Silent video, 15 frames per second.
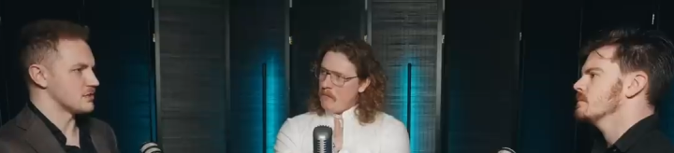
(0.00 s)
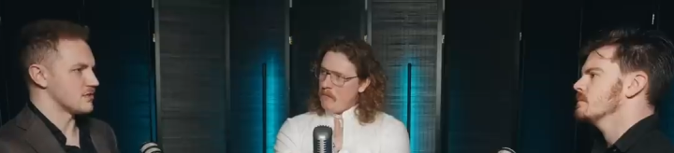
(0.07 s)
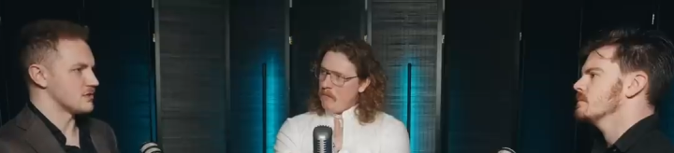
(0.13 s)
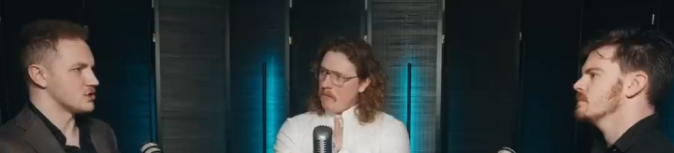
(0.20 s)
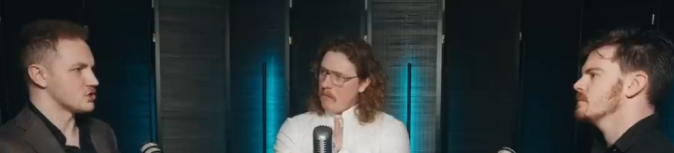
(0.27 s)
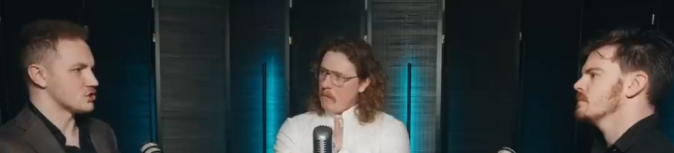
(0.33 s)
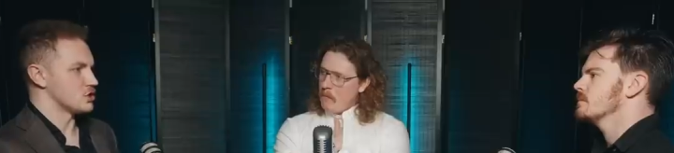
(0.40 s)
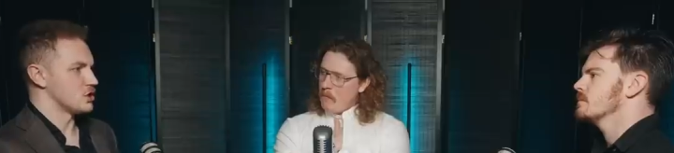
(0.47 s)

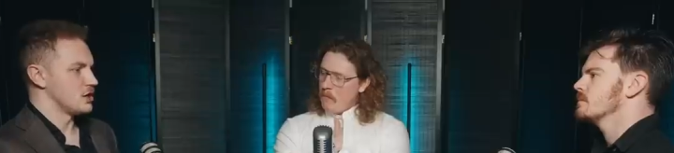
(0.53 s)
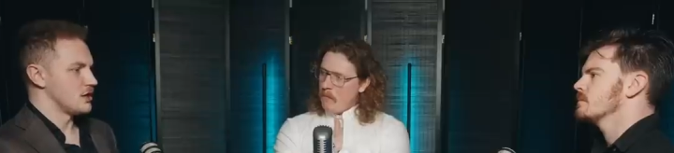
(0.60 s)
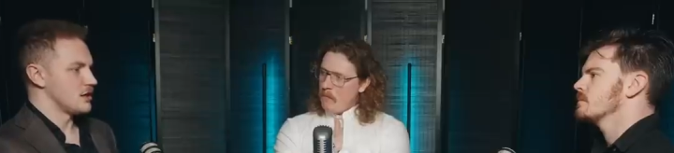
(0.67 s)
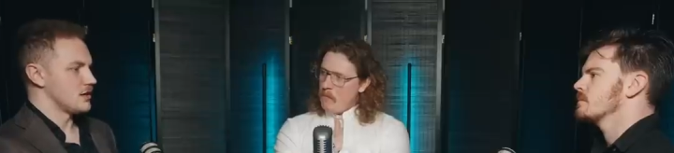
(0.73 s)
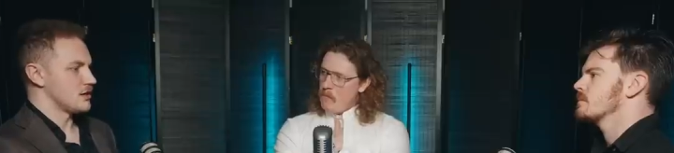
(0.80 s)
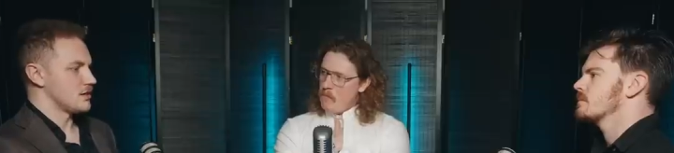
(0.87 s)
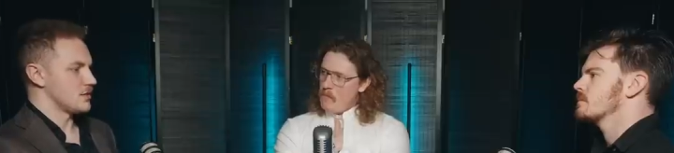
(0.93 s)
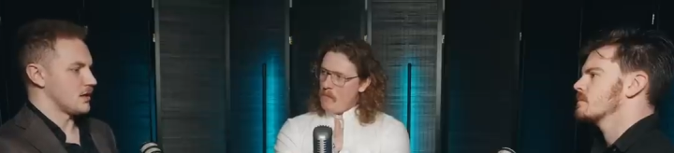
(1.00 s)
Speaker 1: definition,
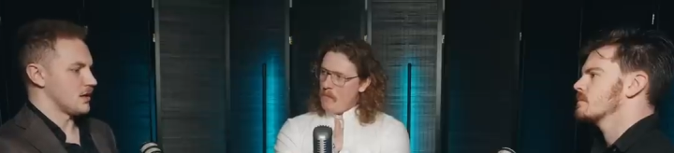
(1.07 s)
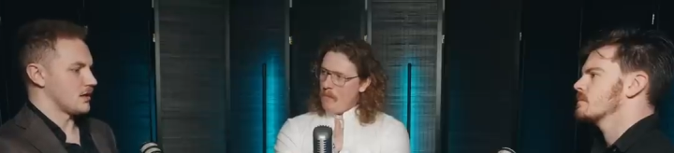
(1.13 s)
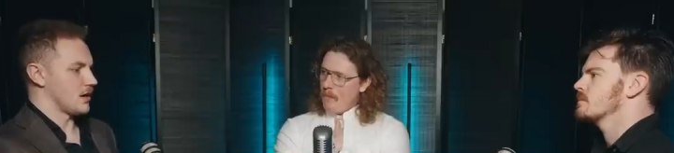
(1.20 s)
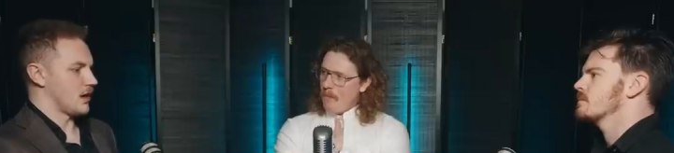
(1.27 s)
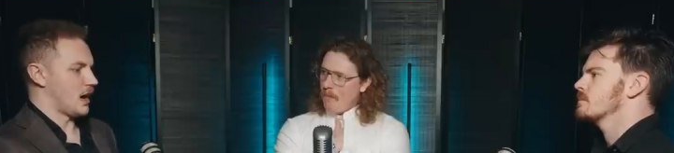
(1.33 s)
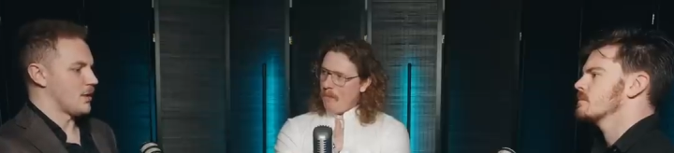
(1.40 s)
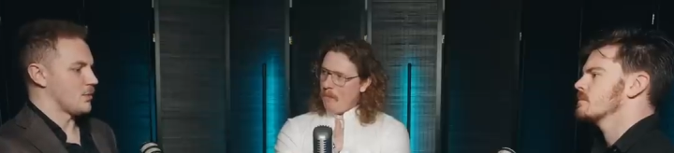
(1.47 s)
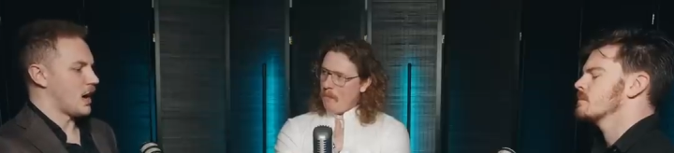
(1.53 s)
like
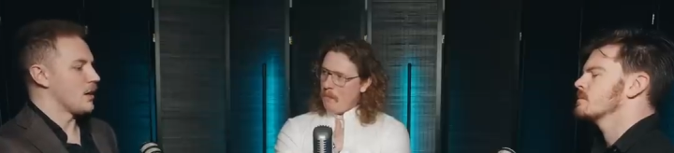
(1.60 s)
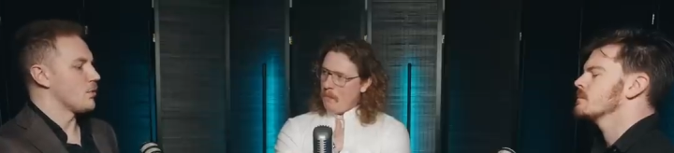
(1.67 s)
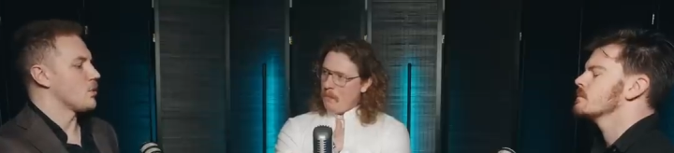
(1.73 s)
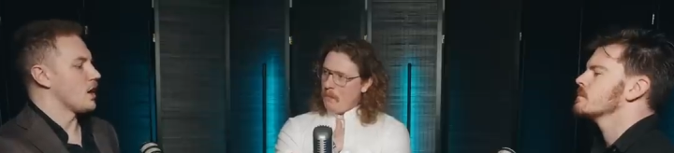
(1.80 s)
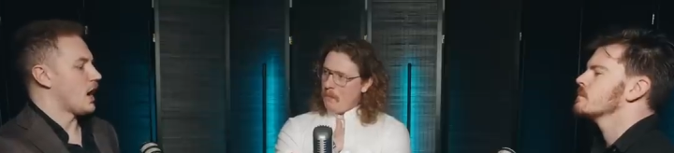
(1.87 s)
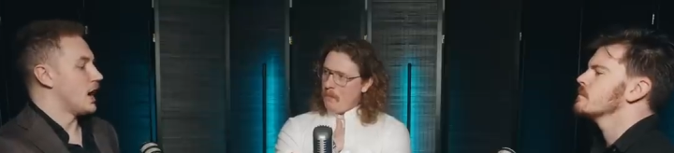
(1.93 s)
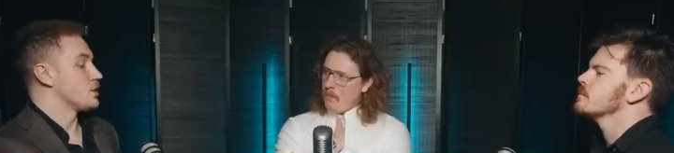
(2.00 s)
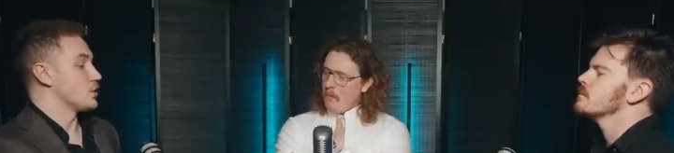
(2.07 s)
I
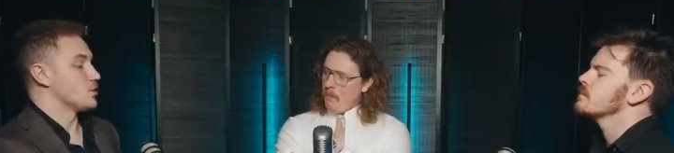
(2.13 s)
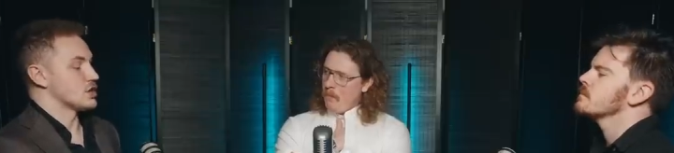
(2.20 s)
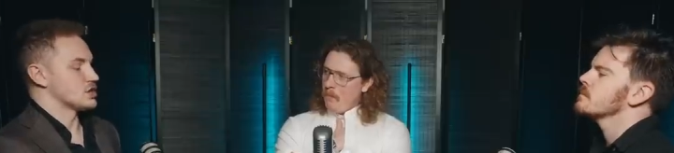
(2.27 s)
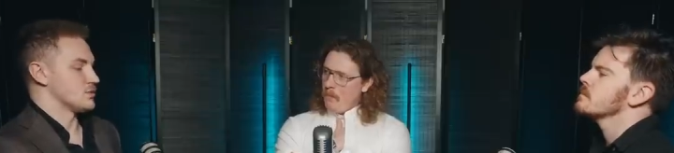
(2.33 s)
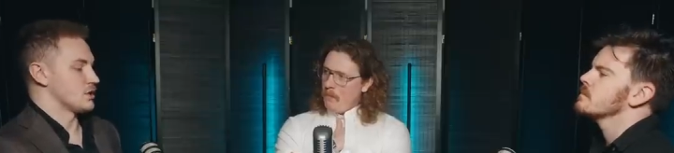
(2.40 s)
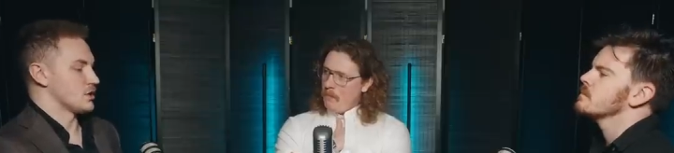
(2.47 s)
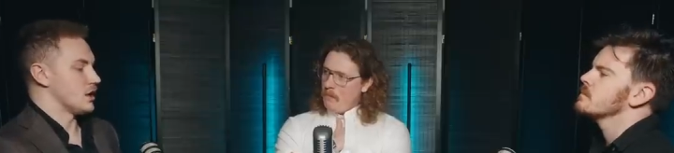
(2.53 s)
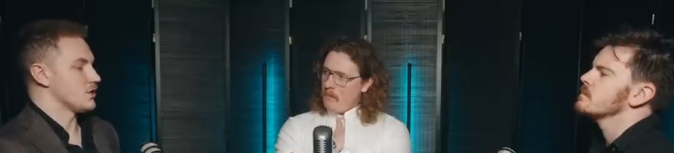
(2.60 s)
I, don't
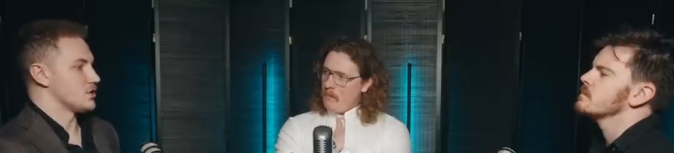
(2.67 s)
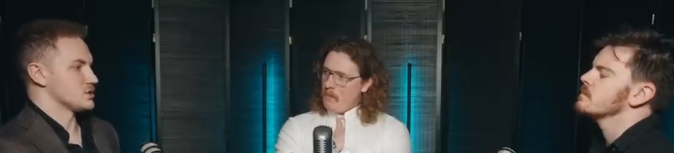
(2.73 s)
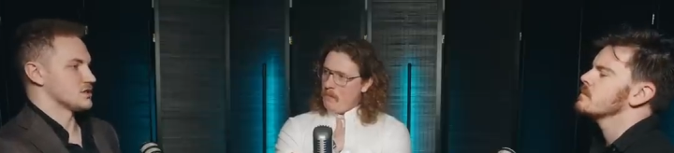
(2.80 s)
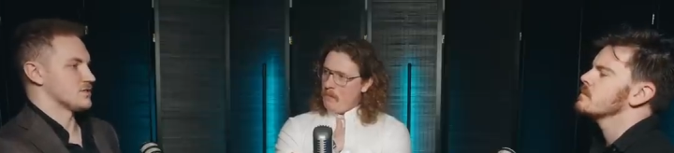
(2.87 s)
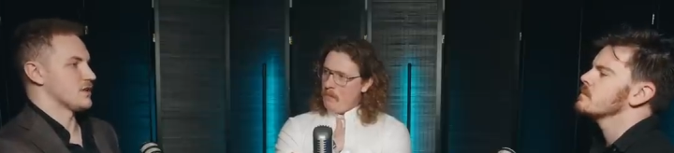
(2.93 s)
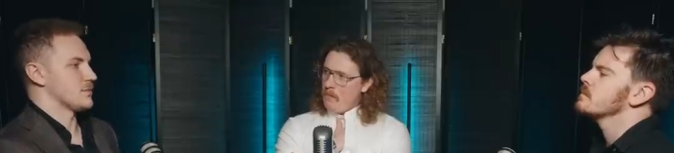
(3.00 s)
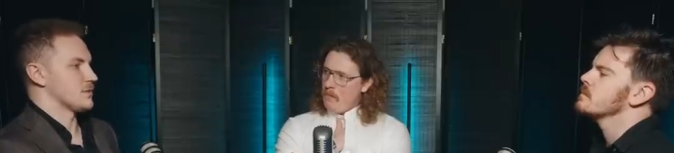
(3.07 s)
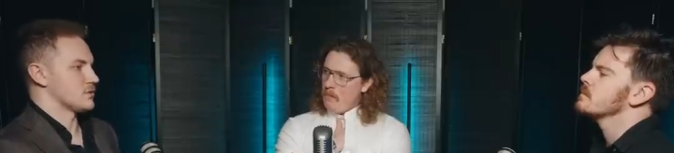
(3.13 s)
actually regard those
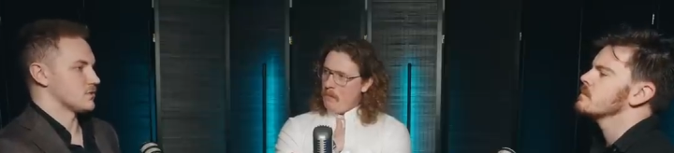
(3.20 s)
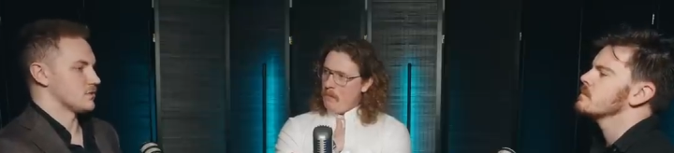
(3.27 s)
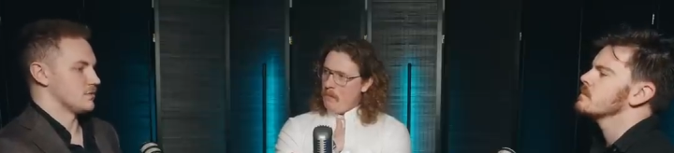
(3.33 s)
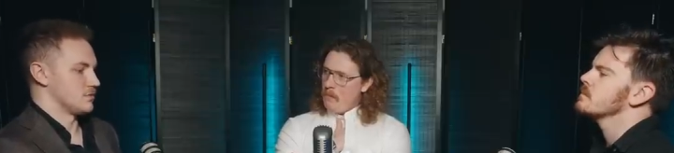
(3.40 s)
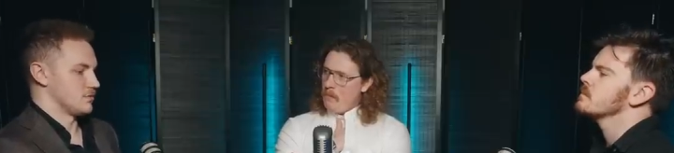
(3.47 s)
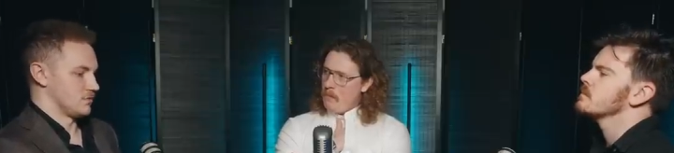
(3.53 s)
as fundamental.